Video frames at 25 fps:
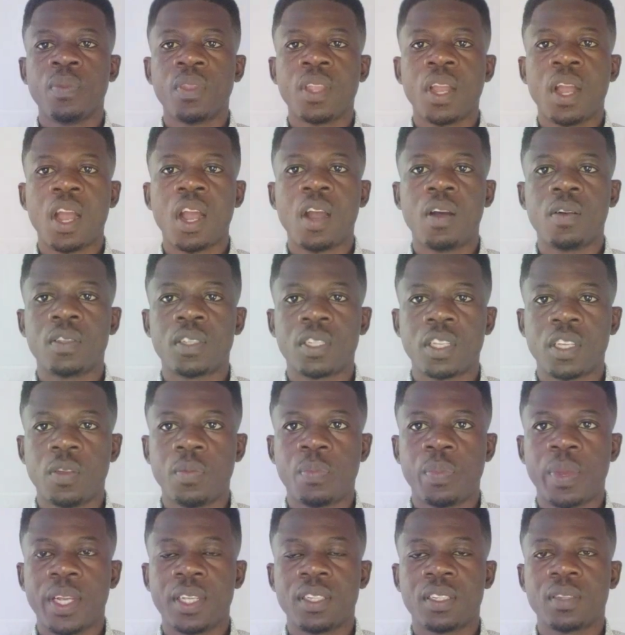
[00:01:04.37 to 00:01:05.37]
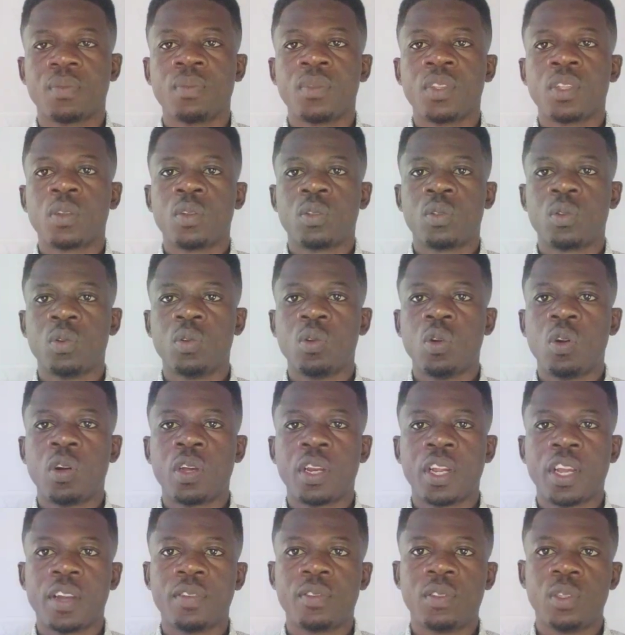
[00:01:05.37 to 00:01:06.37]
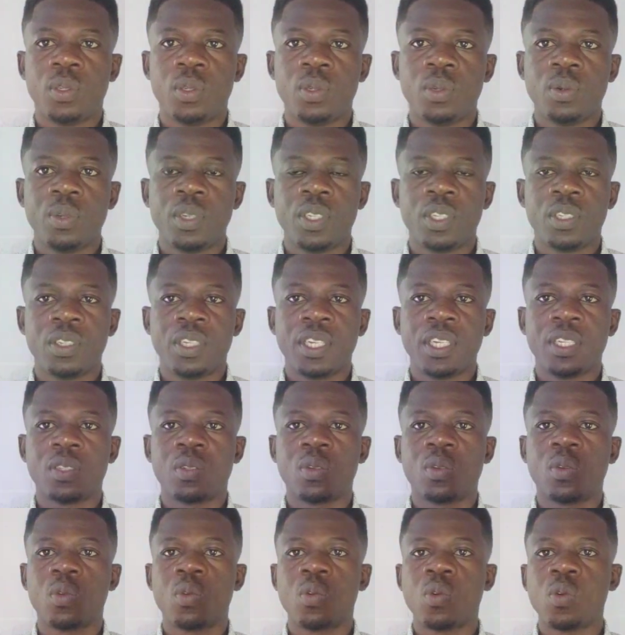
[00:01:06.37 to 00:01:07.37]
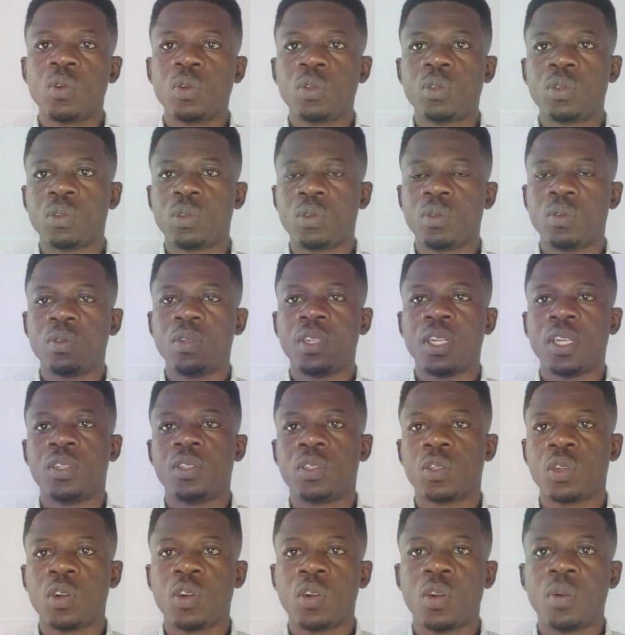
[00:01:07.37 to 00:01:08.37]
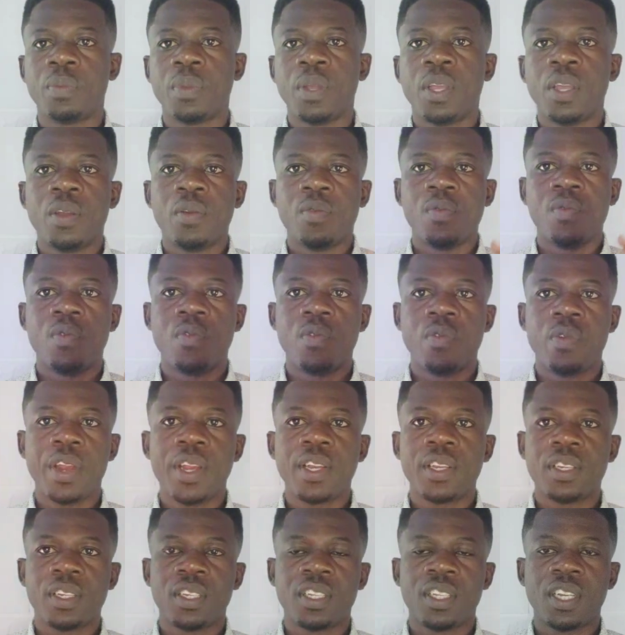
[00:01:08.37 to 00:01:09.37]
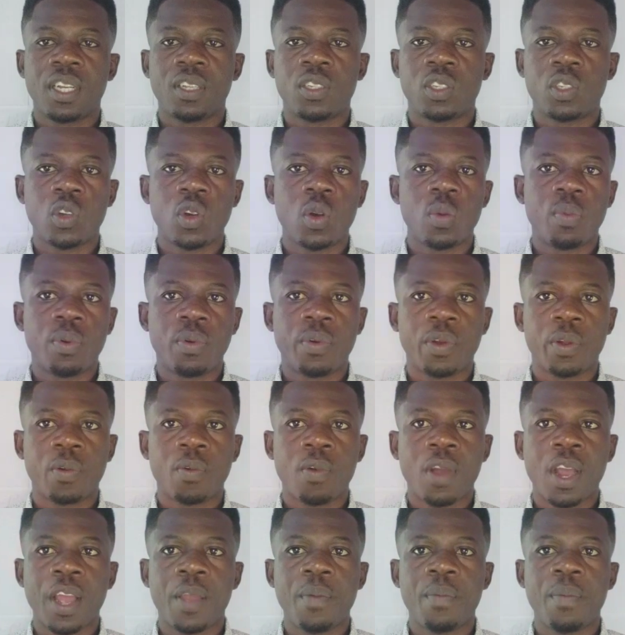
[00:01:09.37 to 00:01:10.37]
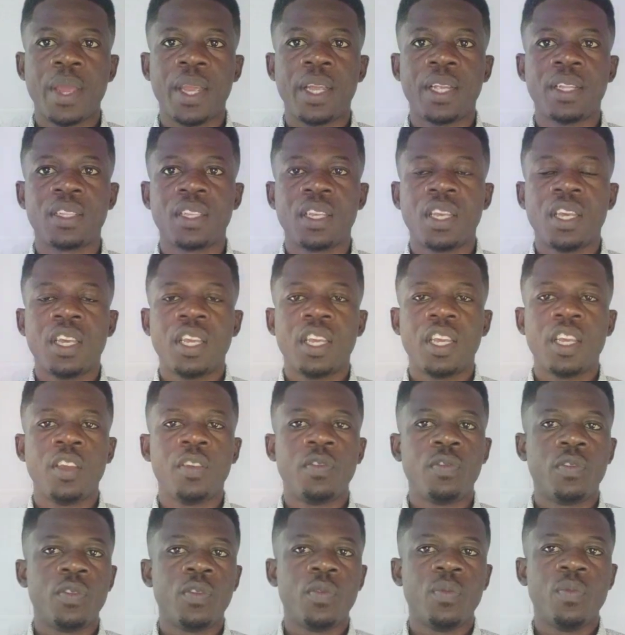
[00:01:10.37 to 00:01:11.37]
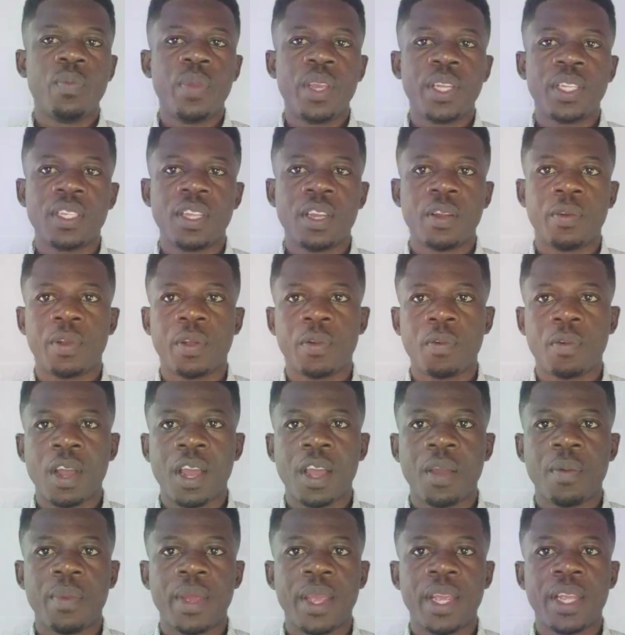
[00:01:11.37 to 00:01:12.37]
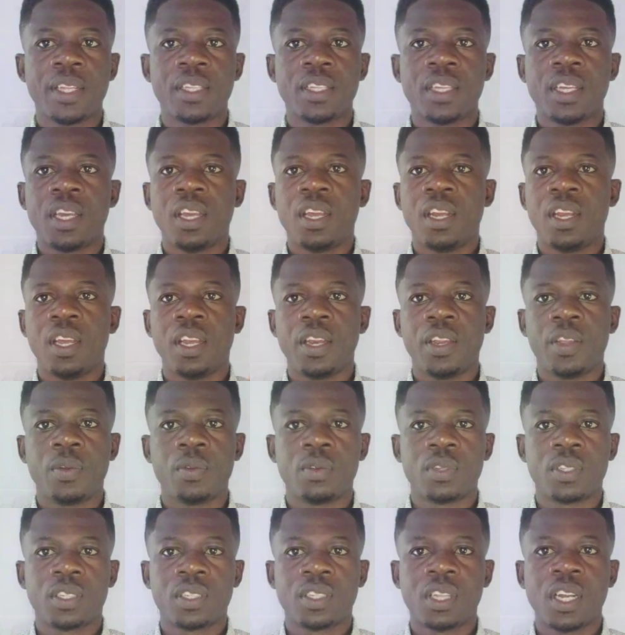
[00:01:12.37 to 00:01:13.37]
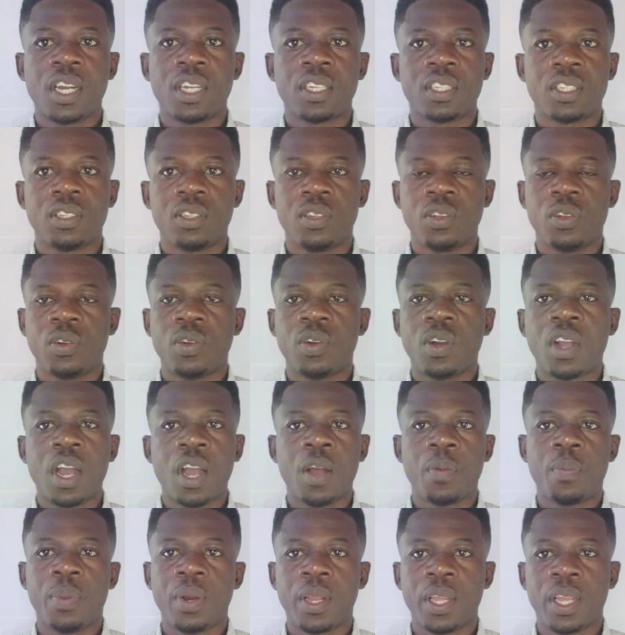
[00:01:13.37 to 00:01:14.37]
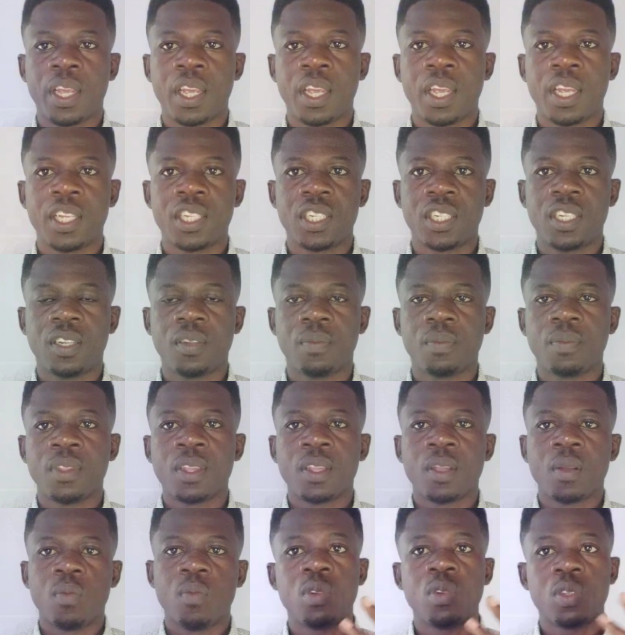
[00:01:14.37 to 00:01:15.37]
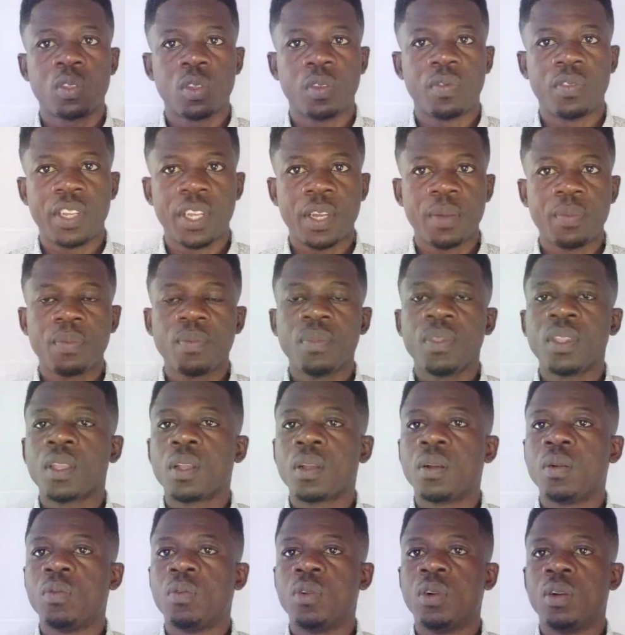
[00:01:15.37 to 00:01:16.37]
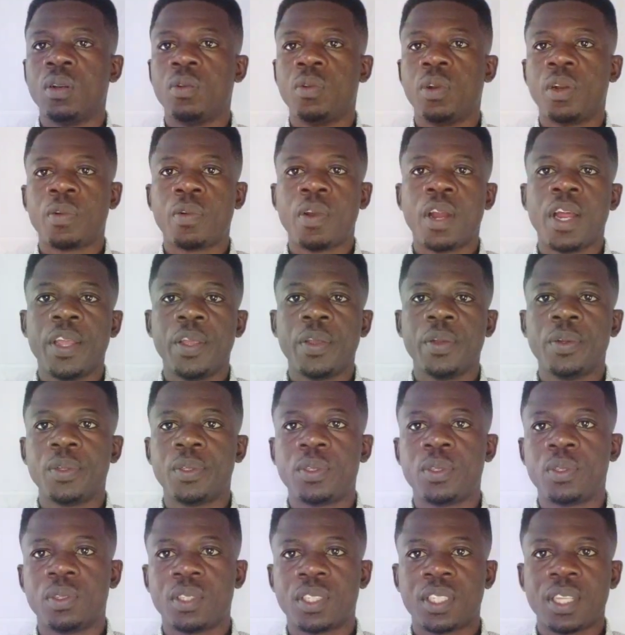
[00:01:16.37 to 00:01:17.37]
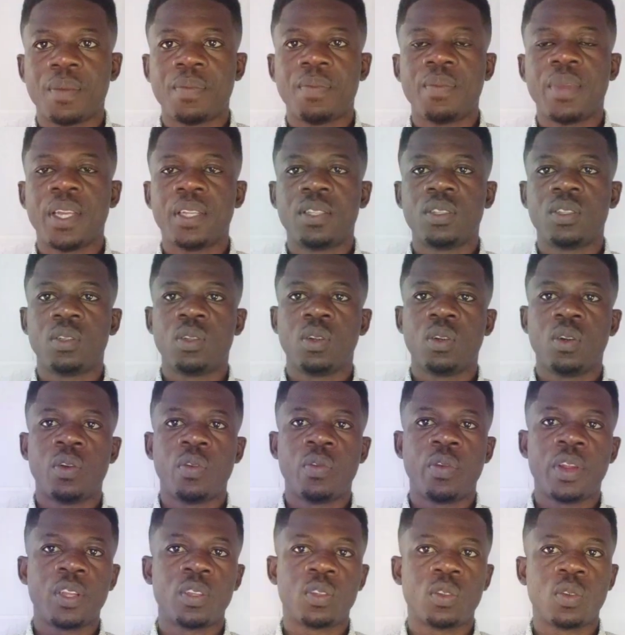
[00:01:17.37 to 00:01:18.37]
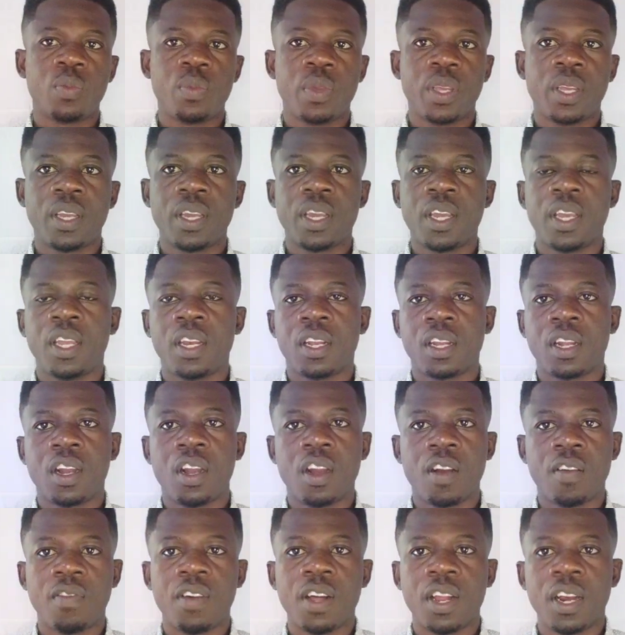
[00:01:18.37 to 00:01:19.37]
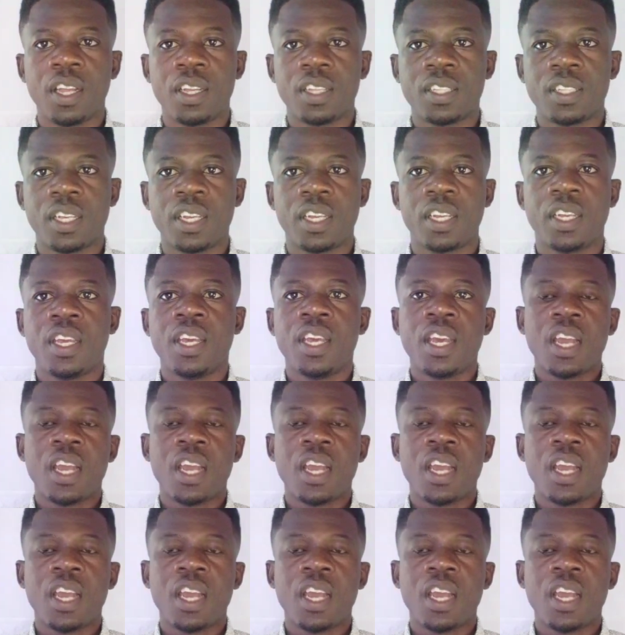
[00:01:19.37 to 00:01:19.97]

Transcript: housekeepers. So all I have to do is just go through the job, read their job requirement. If you meet the requirement, then you start your application. Most of them will require you to submit your resume and cover letter.